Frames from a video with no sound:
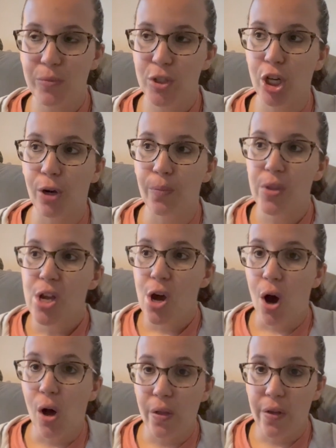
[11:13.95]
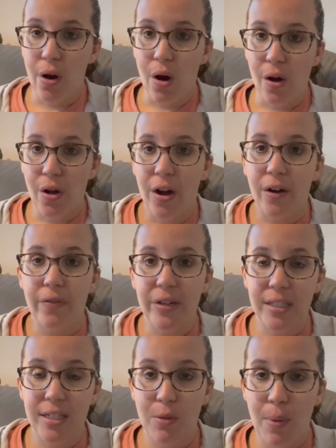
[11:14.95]
So all in all, our
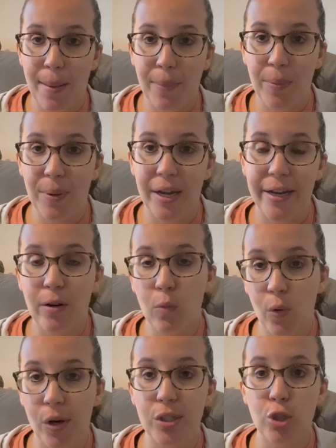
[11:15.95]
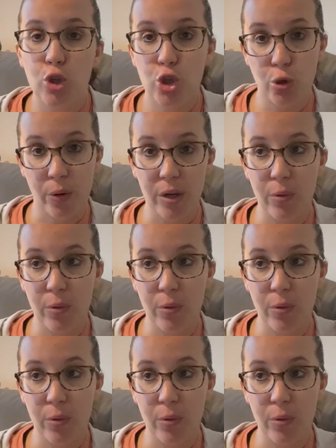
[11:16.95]
visit to Peppa Pig was short.